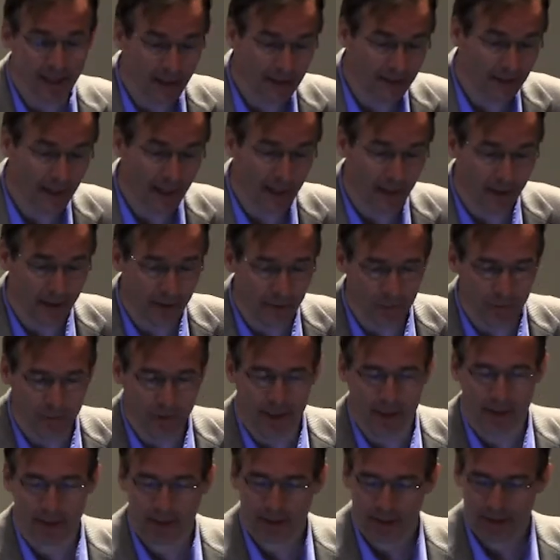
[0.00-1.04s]

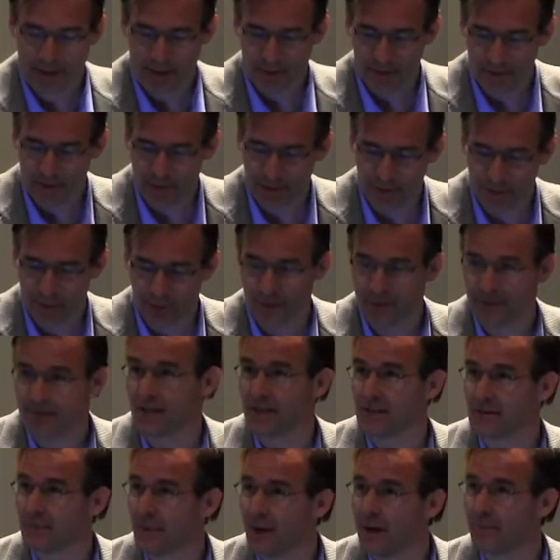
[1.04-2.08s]
1993, it's also a
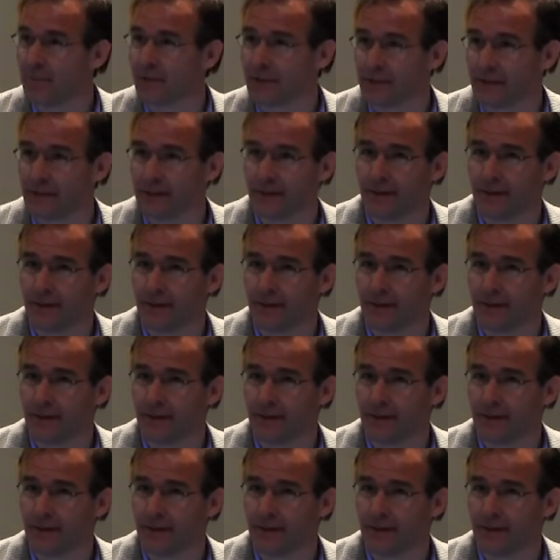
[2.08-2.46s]
seismometer.